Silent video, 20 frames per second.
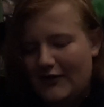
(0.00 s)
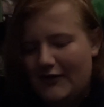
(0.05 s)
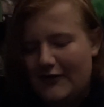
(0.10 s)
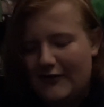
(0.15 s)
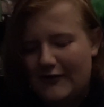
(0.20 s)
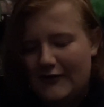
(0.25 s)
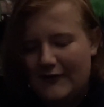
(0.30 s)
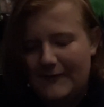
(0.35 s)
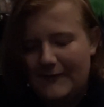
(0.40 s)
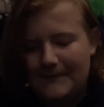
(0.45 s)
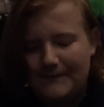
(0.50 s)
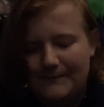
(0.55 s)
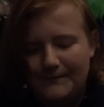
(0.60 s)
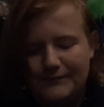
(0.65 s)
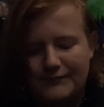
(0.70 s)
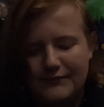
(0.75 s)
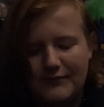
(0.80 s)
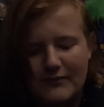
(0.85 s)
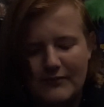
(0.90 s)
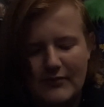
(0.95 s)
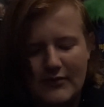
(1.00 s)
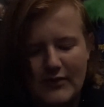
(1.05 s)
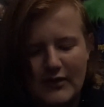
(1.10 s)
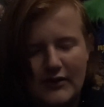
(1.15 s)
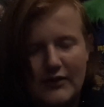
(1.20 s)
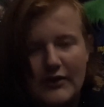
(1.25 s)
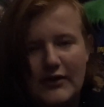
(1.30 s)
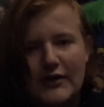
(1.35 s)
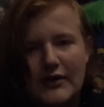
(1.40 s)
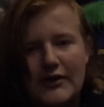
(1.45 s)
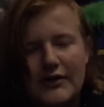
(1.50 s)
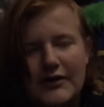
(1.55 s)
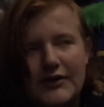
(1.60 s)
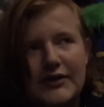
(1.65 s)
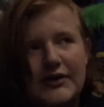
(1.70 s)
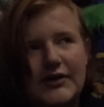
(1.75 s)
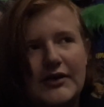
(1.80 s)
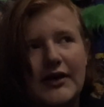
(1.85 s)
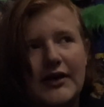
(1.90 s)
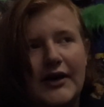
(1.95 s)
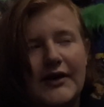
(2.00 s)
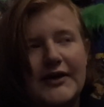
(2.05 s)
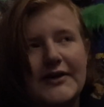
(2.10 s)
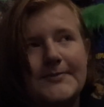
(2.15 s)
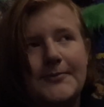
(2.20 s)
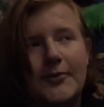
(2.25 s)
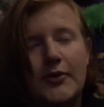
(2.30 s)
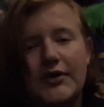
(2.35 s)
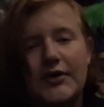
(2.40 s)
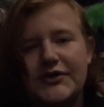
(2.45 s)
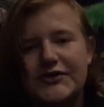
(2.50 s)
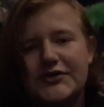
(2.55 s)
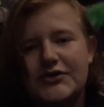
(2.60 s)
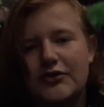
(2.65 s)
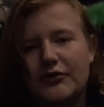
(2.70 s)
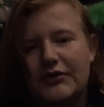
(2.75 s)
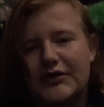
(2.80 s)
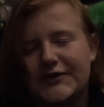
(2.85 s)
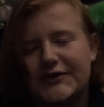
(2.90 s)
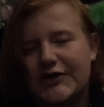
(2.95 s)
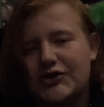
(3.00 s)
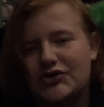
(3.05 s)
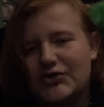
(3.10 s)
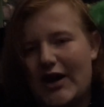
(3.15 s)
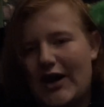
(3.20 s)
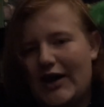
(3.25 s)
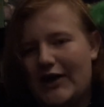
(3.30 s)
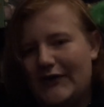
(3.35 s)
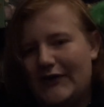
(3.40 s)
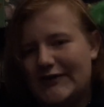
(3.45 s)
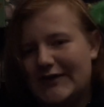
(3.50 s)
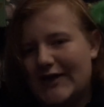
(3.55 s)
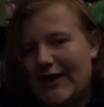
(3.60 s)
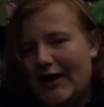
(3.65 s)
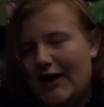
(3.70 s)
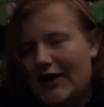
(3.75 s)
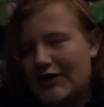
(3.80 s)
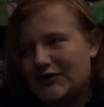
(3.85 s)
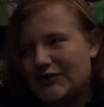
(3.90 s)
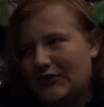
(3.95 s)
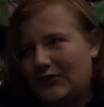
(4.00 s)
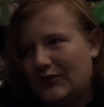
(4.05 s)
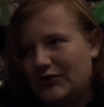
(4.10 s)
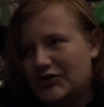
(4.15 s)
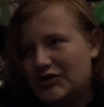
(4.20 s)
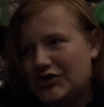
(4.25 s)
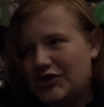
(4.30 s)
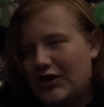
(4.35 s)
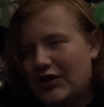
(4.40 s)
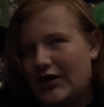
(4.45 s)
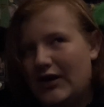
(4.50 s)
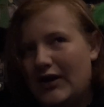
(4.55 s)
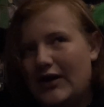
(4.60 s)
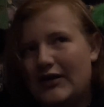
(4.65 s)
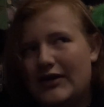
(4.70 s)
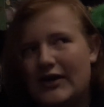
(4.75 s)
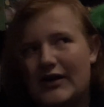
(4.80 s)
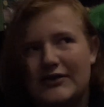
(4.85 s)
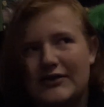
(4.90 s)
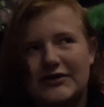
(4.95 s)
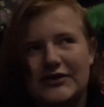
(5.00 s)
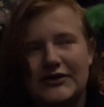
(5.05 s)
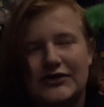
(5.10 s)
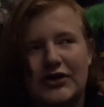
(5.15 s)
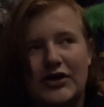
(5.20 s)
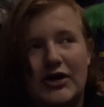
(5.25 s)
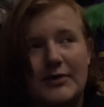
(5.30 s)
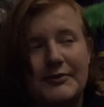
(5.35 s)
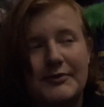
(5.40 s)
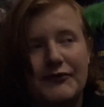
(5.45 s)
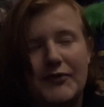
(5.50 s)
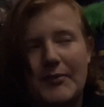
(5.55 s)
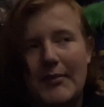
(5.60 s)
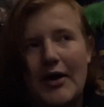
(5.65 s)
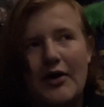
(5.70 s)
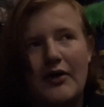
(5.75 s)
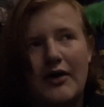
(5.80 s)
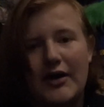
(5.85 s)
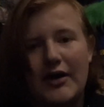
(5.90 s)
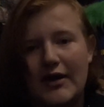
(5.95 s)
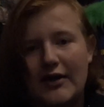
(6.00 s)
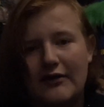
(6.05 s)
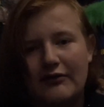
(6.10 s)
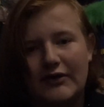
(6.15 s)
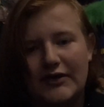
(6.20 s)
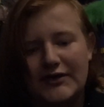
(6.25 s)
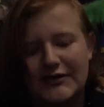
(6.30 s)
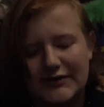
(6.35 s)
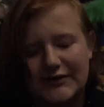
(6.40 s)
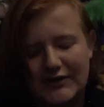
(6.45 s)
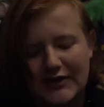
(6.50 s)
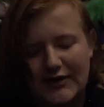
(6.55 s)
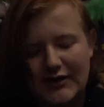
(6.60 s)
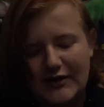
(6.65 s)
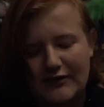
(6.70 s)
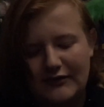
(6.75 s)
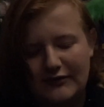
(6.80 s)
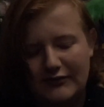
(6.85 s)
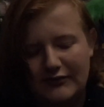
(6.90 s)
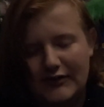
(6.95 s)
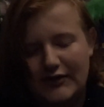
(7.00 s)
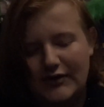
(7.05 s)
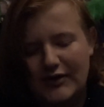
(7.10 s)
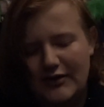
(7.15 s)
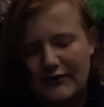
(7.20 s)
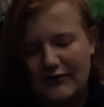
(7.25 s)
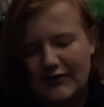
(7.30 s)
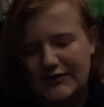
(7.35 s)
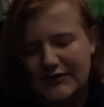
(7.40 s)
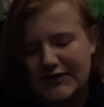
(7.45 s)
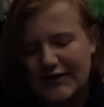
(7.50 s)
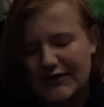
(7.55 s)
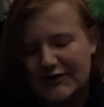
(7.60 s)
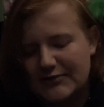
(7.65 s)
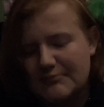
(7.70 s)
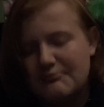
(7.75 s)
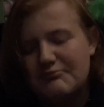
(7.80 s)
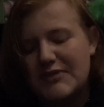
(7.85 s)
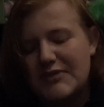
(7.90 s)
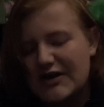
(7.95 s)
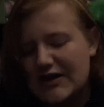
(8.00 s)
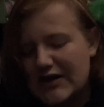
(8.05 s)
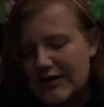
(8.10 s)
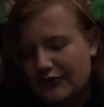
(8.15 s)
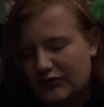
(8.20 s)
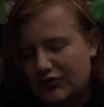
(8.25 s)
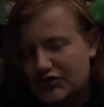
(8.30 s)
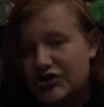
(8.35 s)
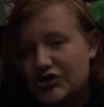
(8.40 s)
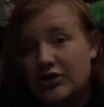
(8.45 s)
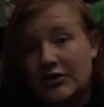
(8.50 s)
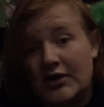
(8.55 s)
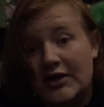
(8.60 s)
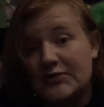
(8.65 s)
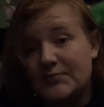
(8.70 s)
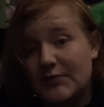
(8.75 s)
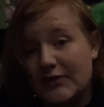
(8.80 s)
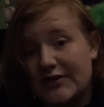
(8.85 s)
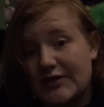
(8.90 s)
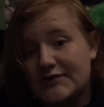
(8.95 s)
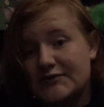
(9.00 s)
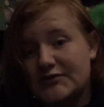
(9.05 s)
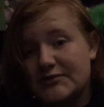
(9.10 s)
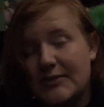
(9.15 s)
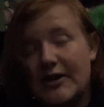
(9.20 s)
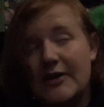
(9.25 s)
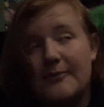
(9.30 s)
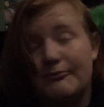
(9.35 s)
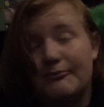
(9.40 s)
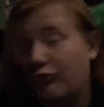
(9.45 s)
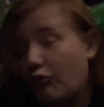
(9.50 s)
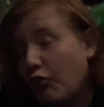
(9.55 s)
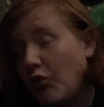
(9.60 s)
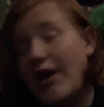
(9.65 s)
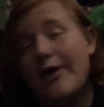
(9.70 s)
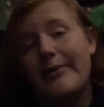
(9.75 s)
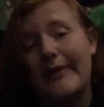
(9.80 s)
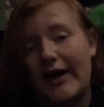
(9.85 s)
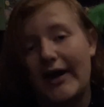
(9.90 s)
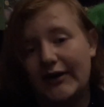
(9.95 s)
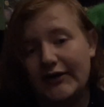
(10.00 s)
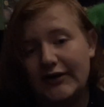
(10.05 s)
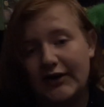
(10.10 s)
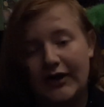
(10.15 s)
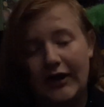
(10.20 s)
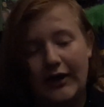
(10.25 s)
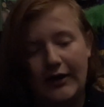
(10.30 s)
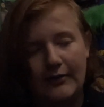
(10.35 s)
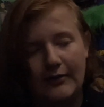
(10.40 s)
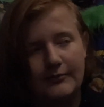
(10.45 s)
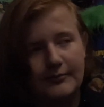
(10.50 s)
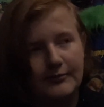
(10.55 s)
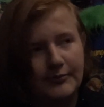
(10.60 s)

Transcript: Um, yeah, and this boarding school looks like Dracula's castle and shit. It, it's on top of a mountain. It looks it it looks like some medieval shit. And that's because it was made way back in the day.